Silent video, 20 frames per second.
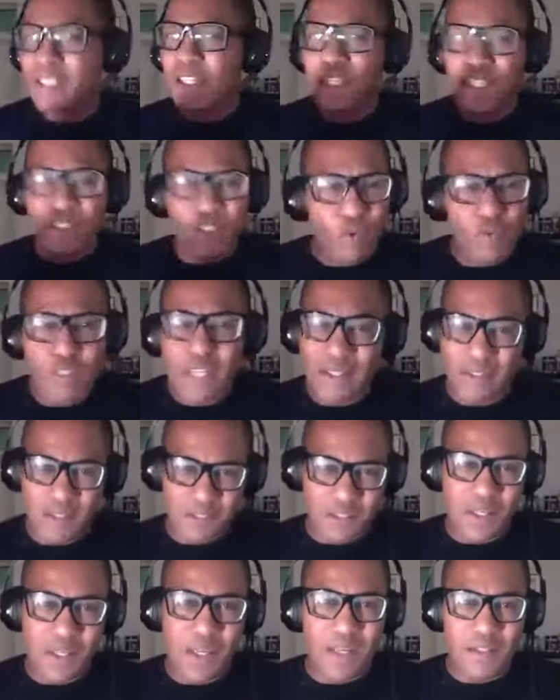don't take the
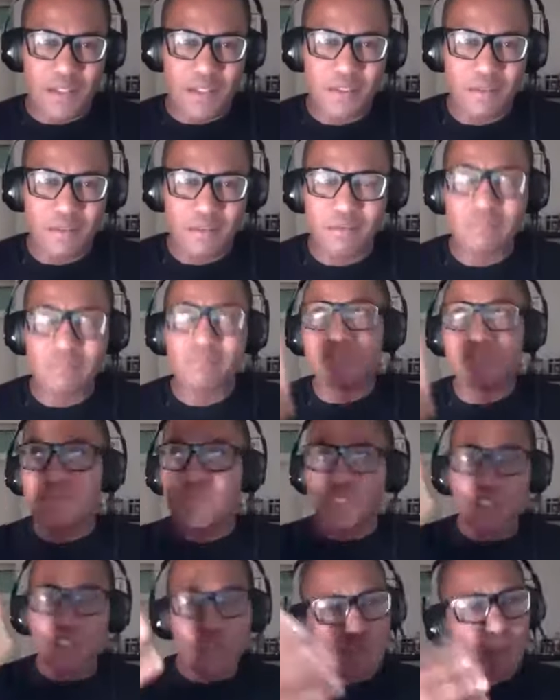stairs. You
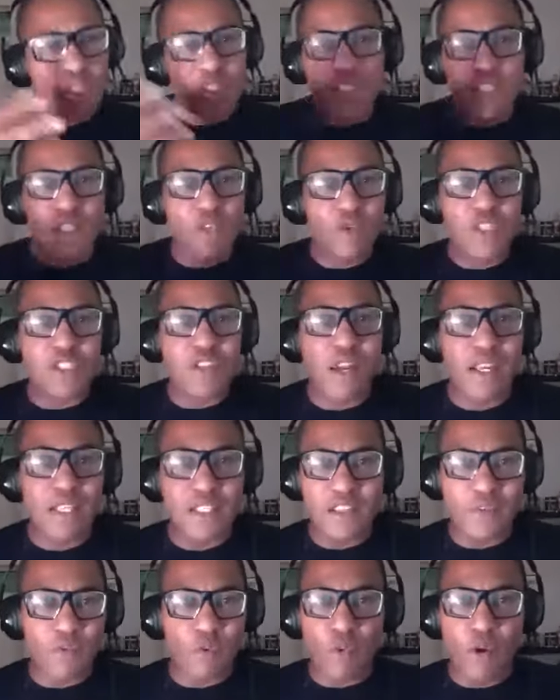know, we see those signs
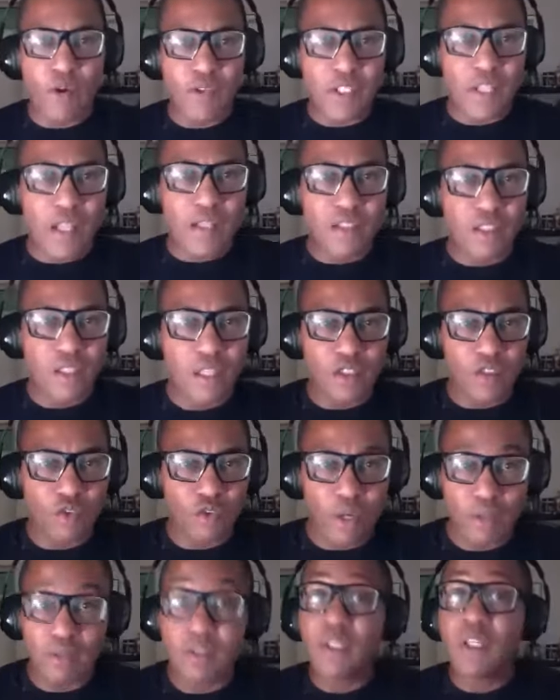everywhere in London Underground.
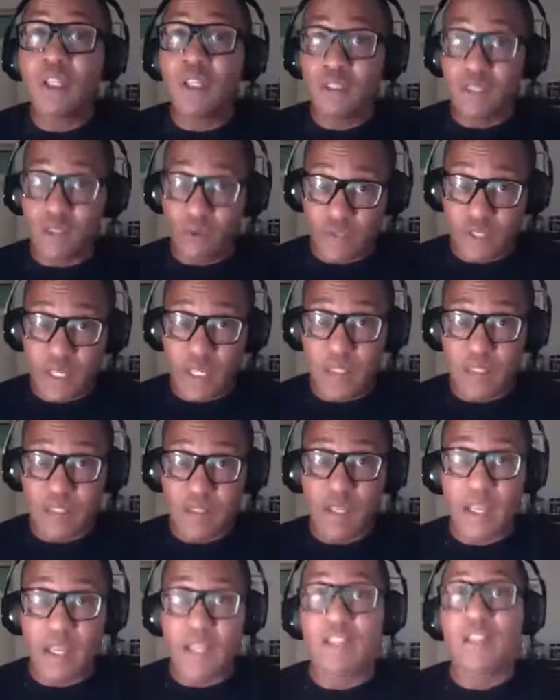Don't take the
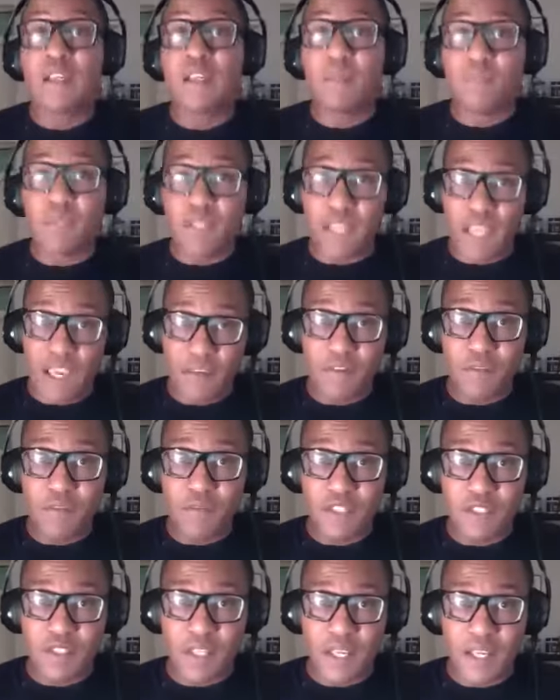stairs, be careful of the
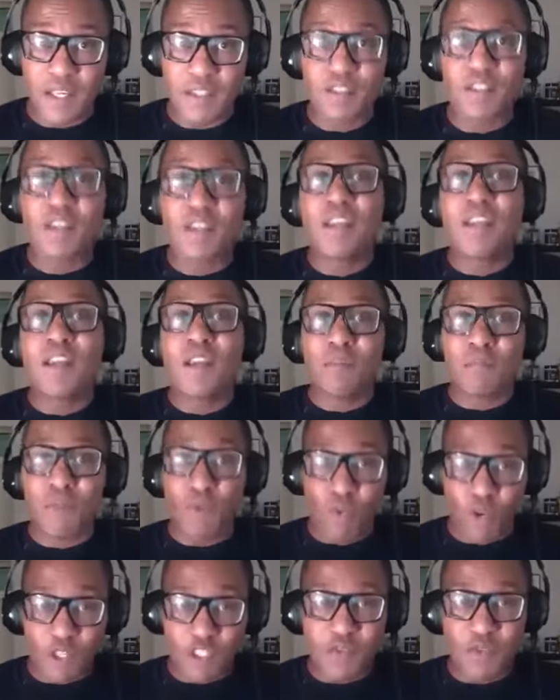stairs, be
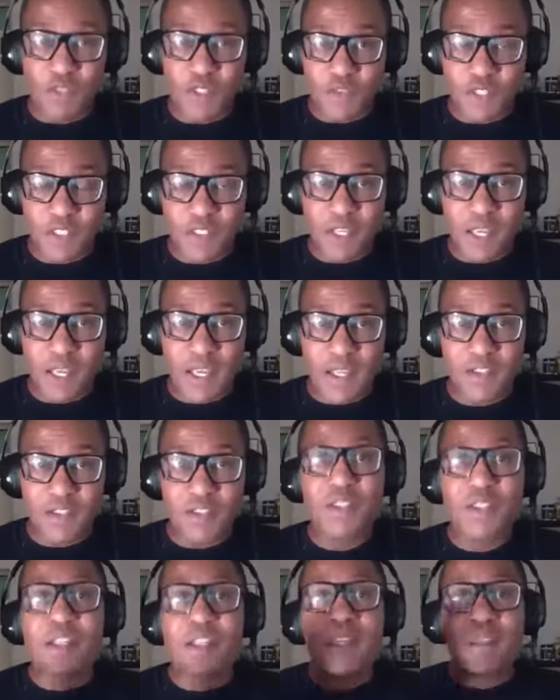watchful of the stairs,
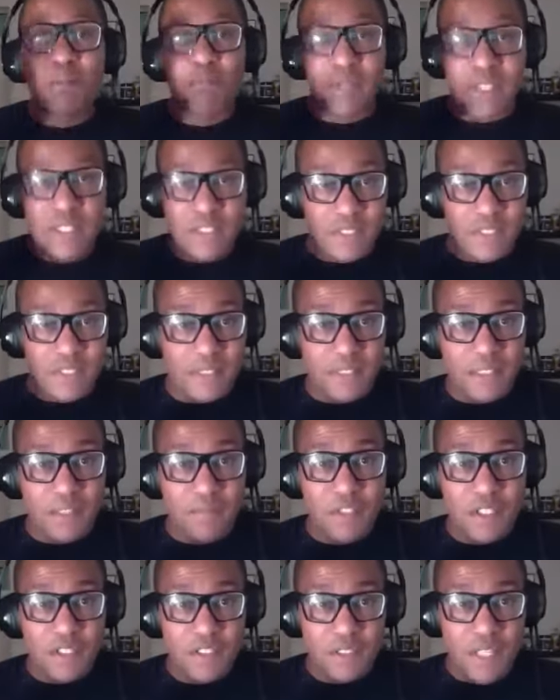please take the lift
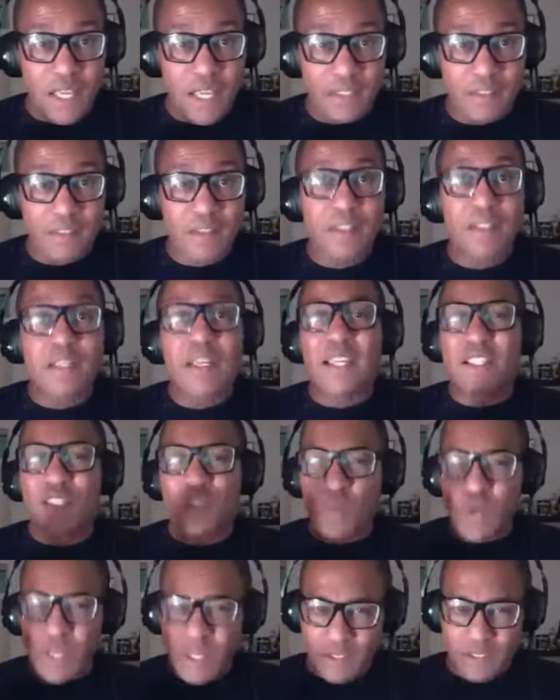instead. It's
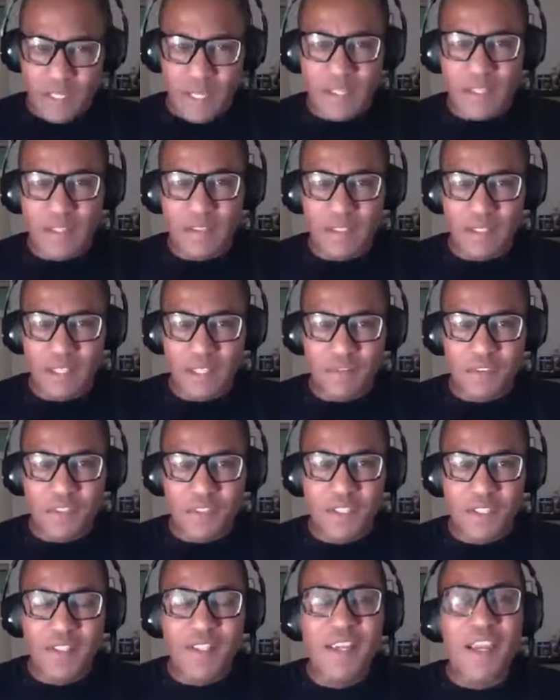quicker taking the lift.
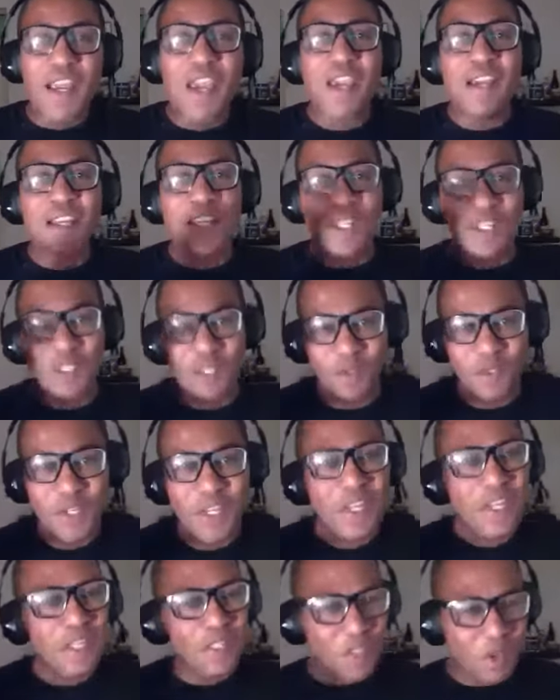You know,
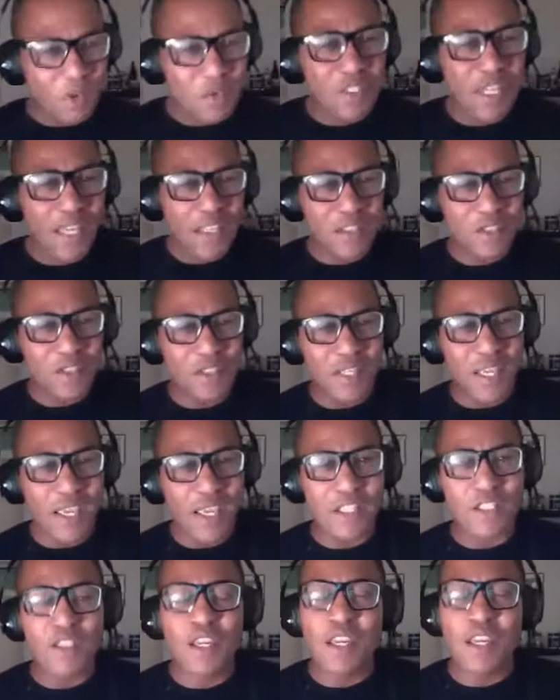don't take the stairs,
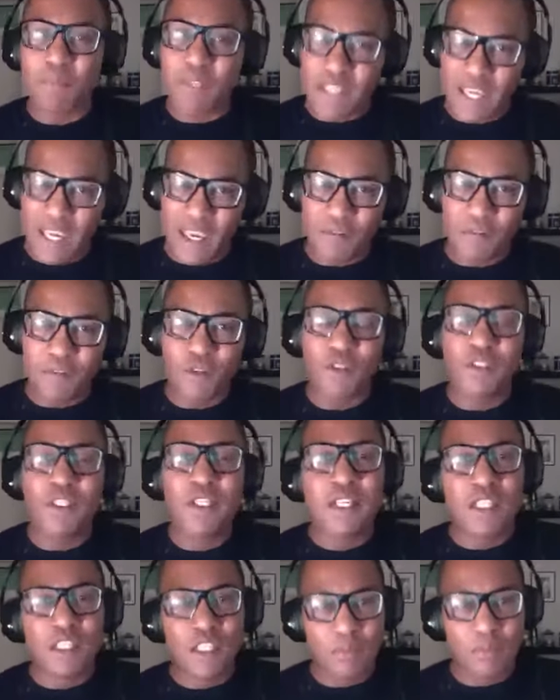be careful,
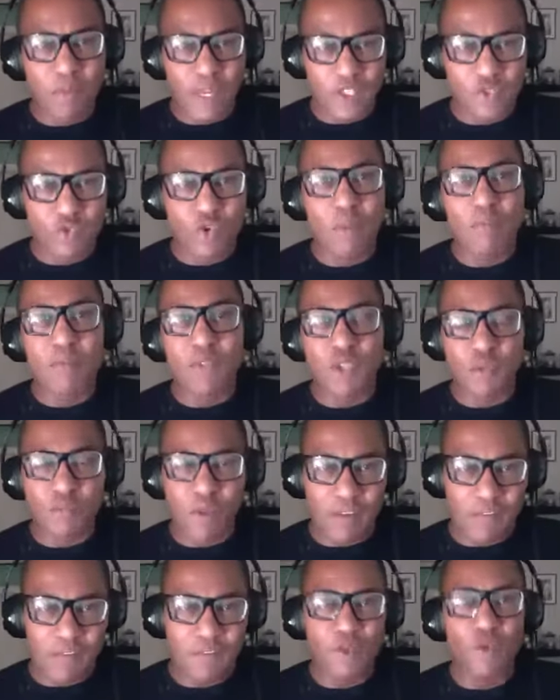you might trip, you might
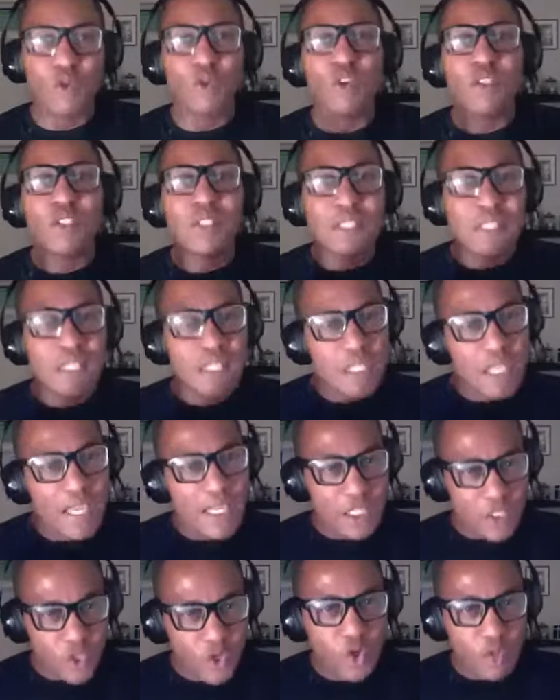fall. It
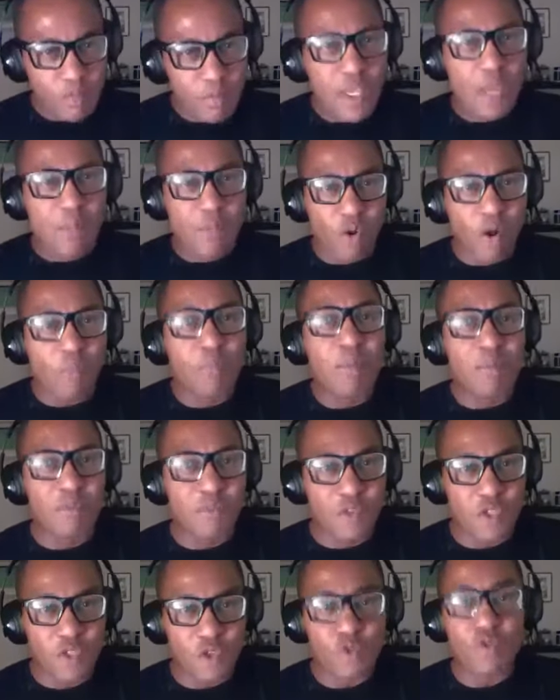could be a problem for
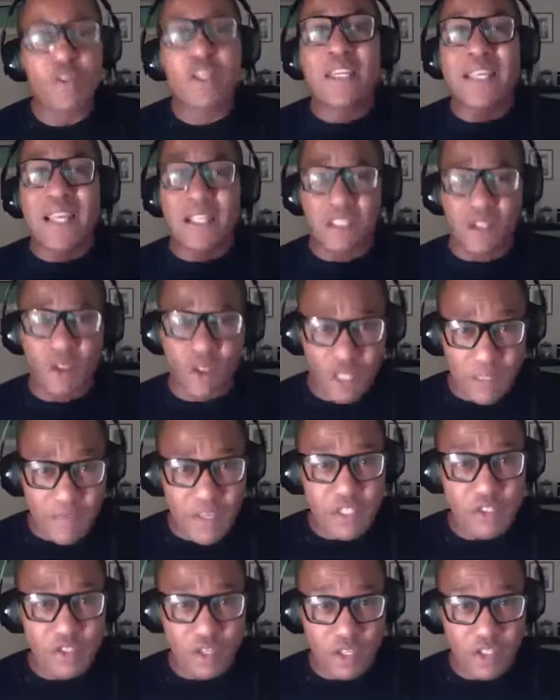you. That's a lot of
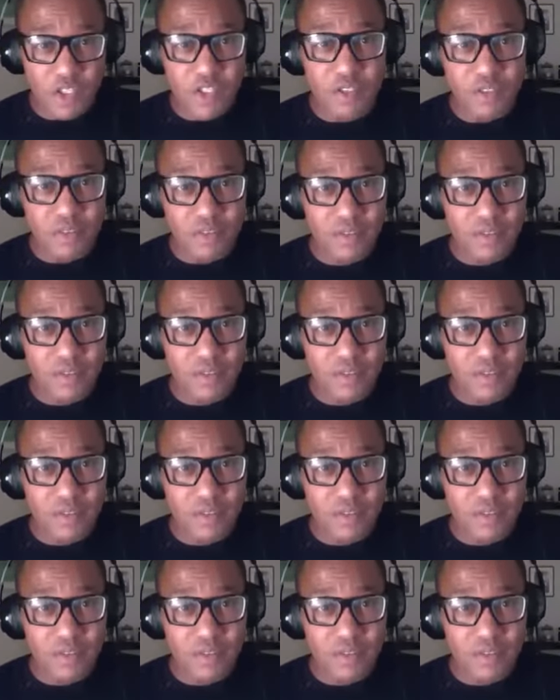exertion.